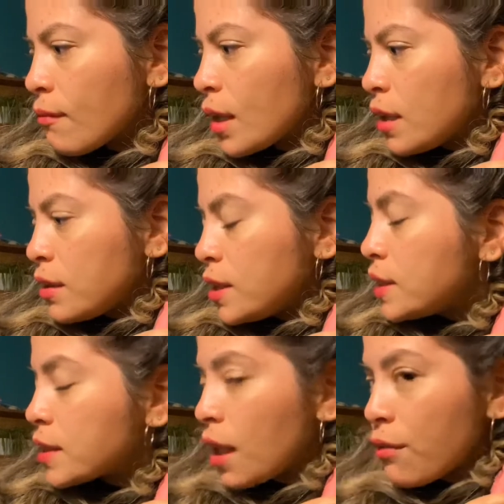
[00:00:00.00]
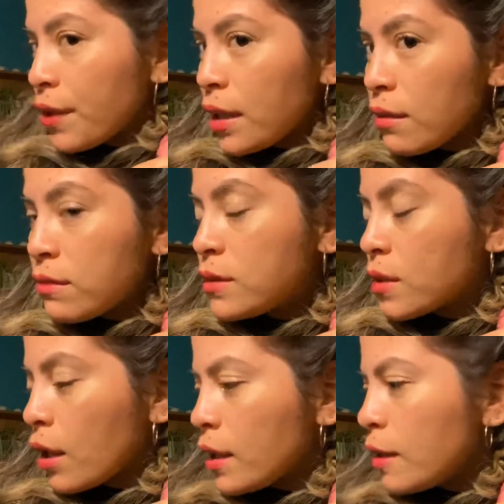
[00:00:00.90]
the discovery of
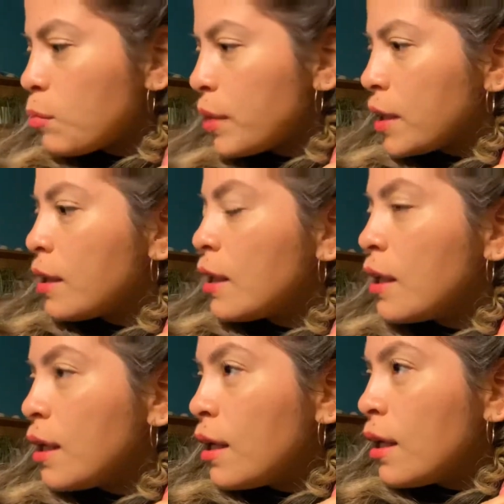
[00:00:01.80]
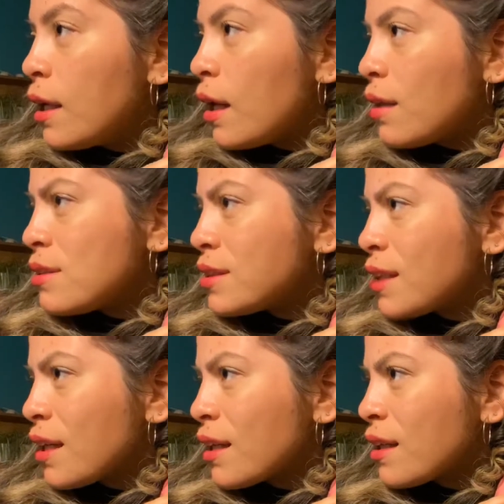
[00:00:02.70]
Scarlet, but I was
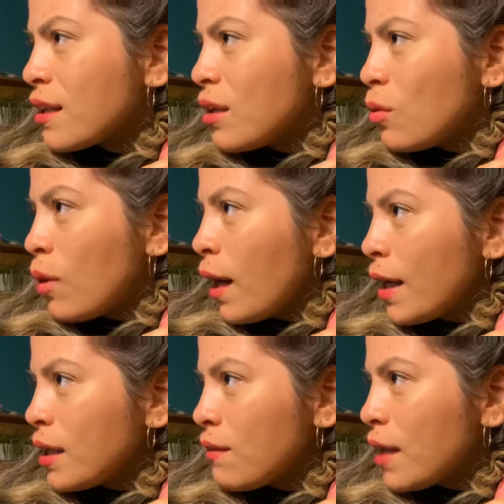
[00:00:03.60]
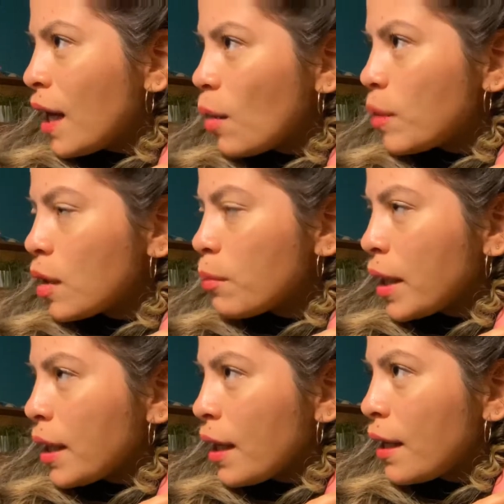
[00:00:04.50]
like, what even happened on my
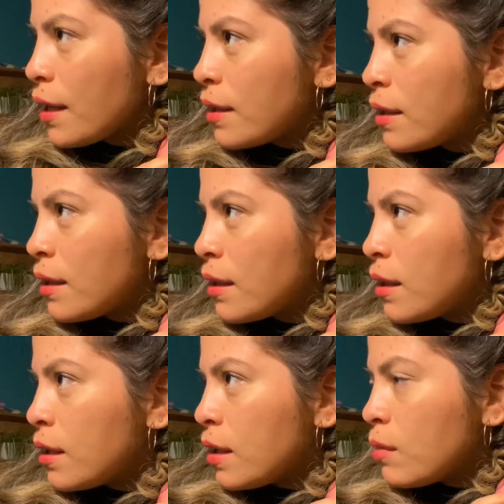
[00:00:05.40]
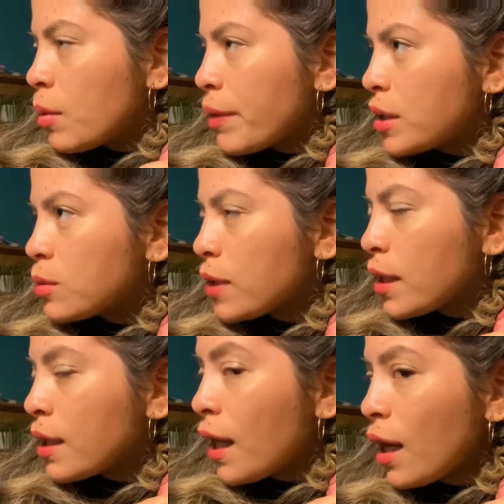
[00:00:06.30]
head? And my parents were
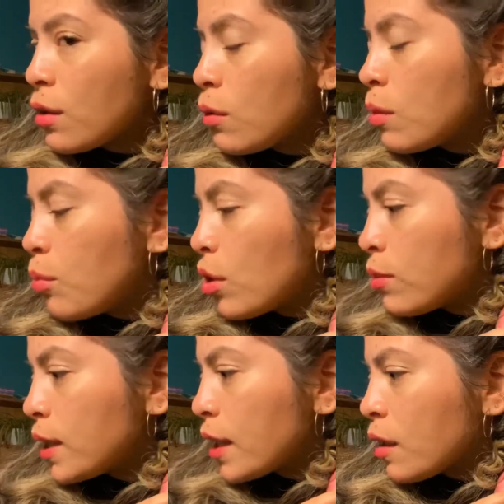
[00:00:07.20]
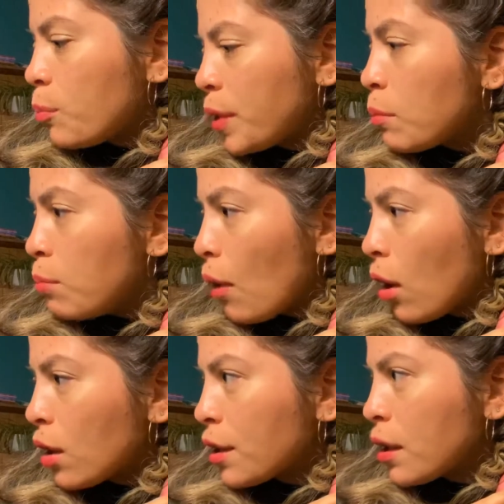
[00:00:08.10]
like, yeah, you were born with like a big
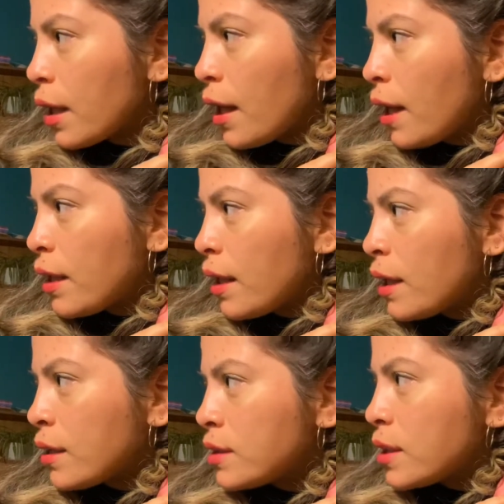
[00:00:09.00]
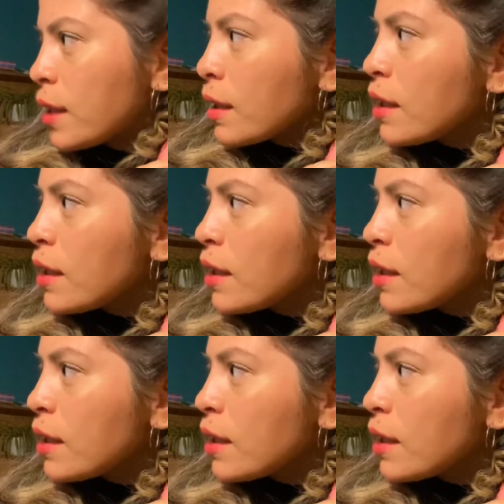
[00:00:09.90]
ball on your head, and like